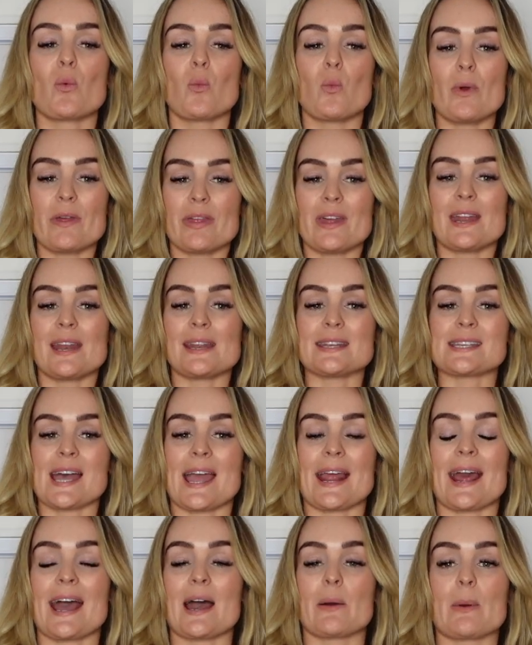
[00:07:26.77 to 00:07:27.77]
with it and
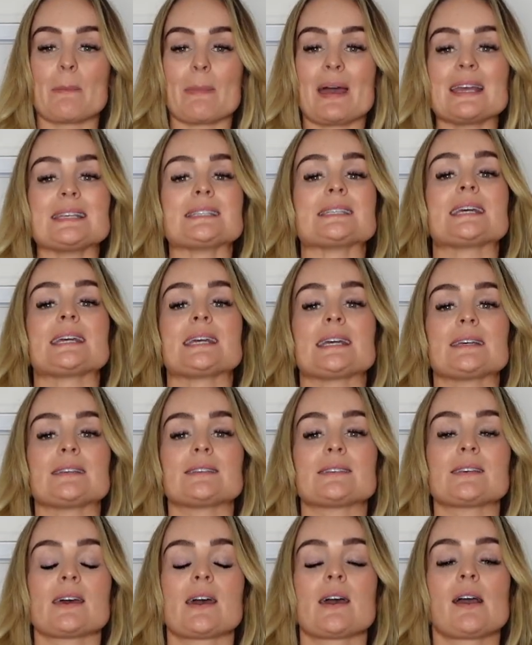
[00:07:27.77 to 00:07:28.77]
saying how amazing it
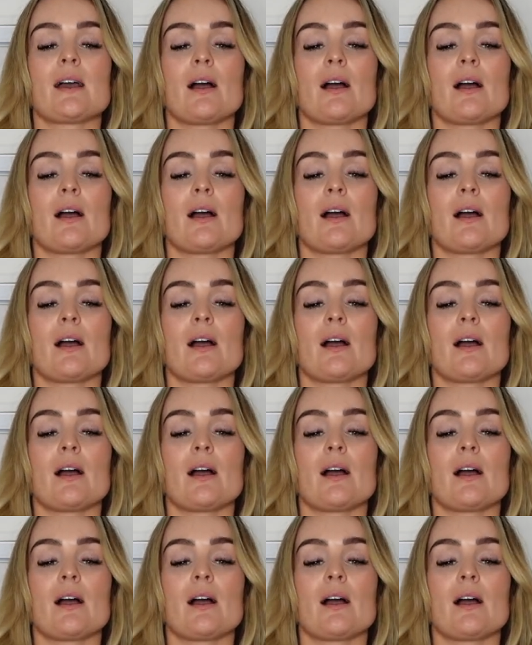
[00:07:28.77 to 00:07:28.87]
is.